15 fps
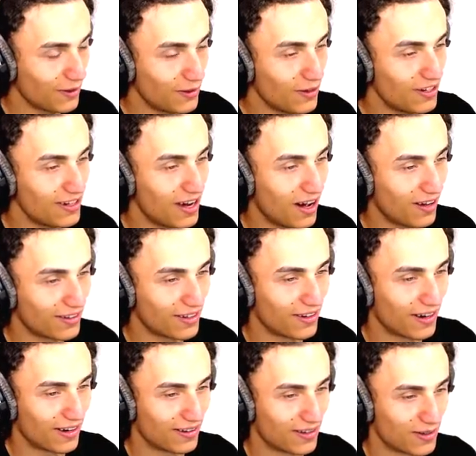You do not know
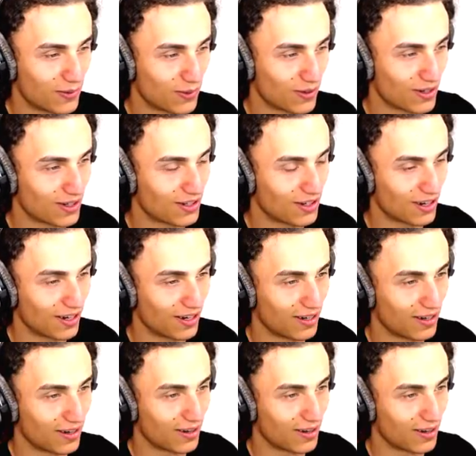how this works, Jelly.